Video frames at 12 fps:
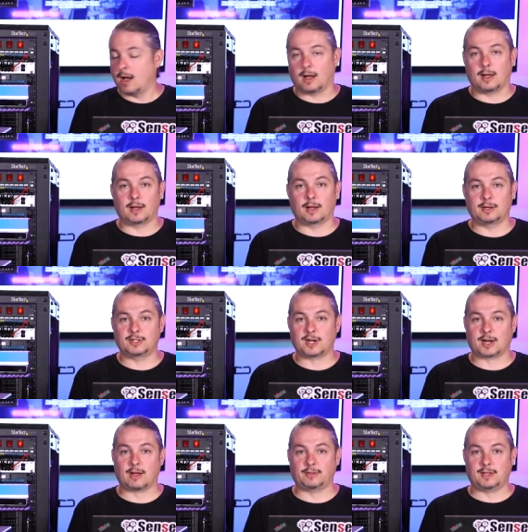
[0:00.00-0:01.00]
Uh,
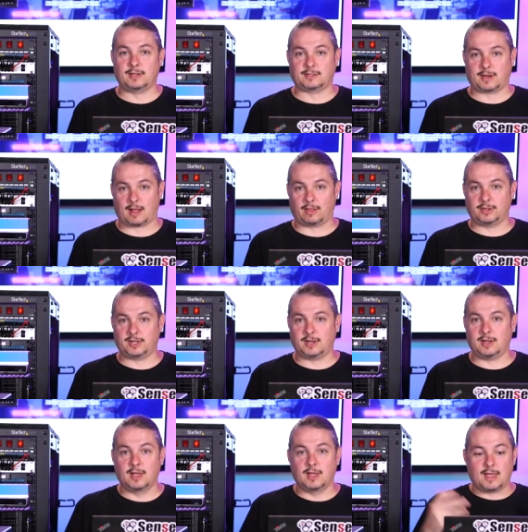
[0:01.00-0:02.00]
check out the
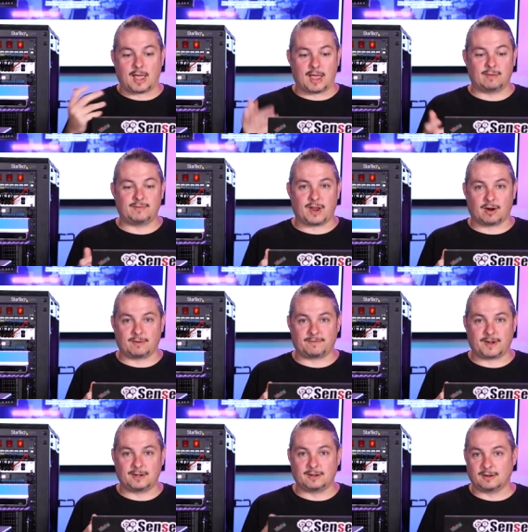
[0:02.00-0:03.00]
Synology NVR
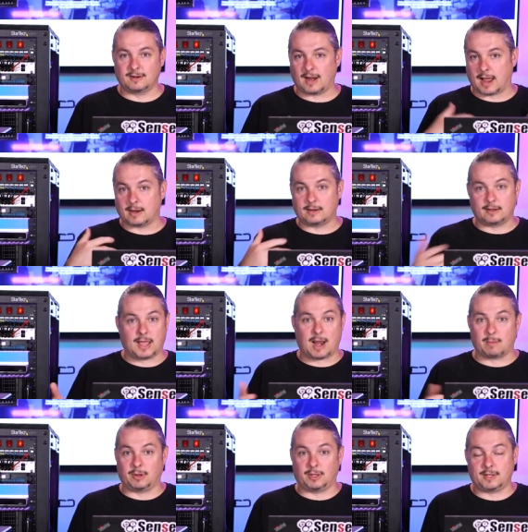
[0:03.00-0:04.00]
finder and
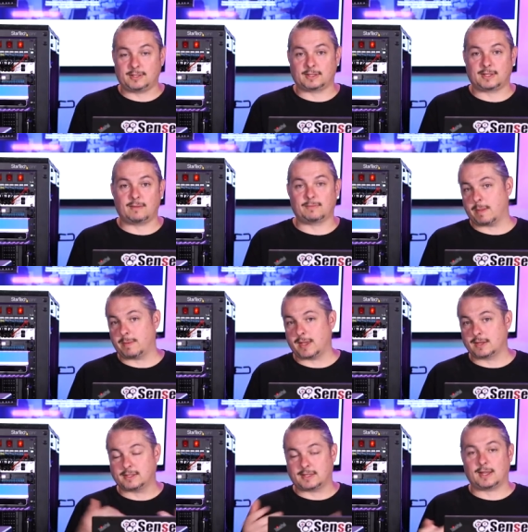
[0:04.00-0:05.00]
camera list to see if maybe
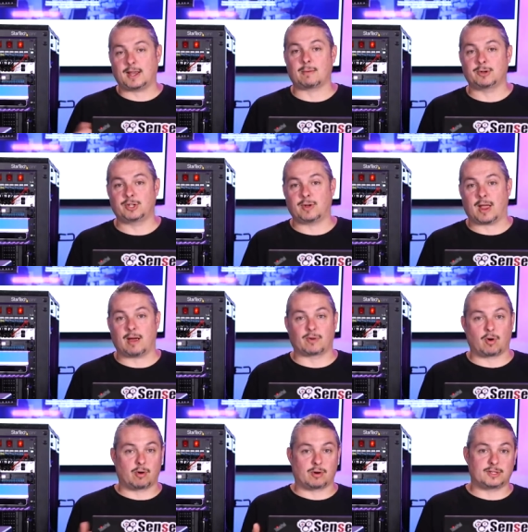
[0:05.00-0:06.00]
existing cameras you have
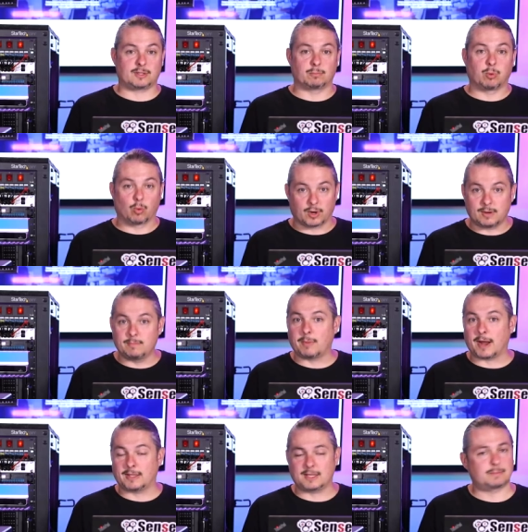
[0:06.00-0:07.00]
are already supported
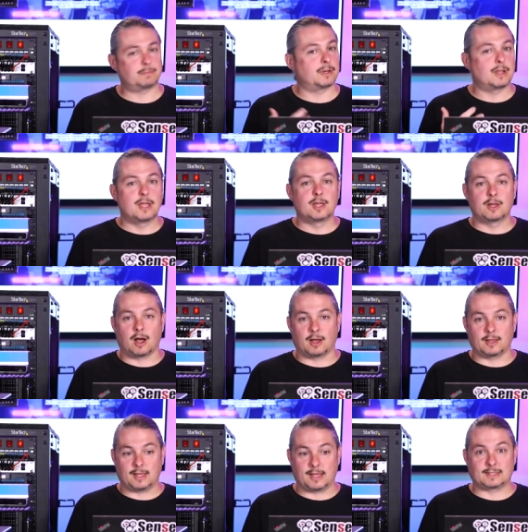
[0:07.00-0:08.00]
by this, but
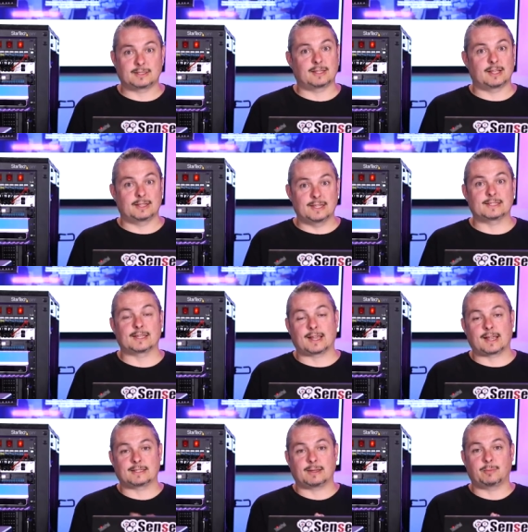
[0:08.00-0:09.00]
uh, it's the list, like
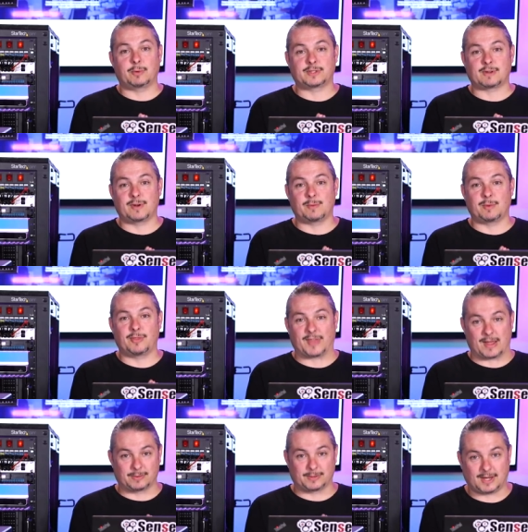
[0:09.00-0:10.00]
I said, with
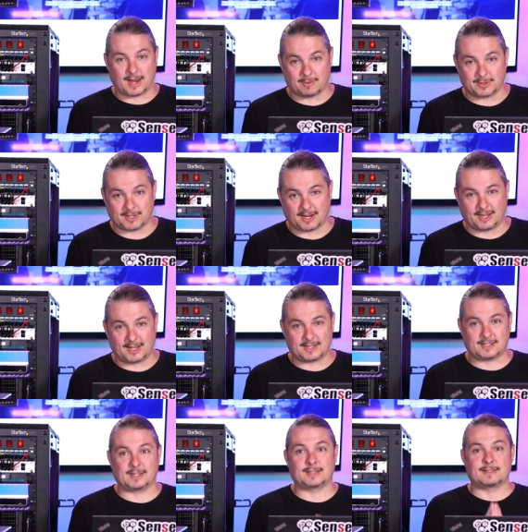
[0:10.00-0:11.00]
71,000 cameras on the
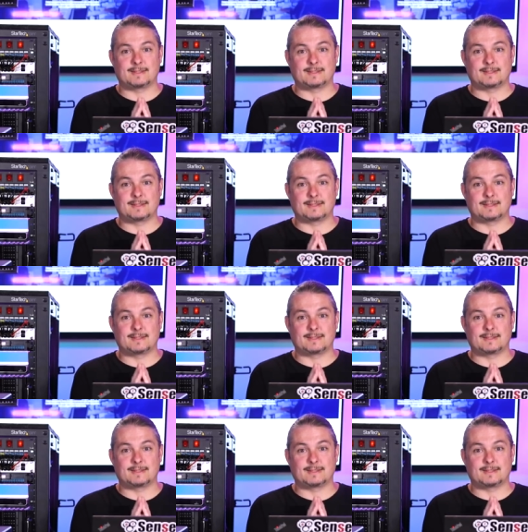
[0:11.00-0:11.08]
list,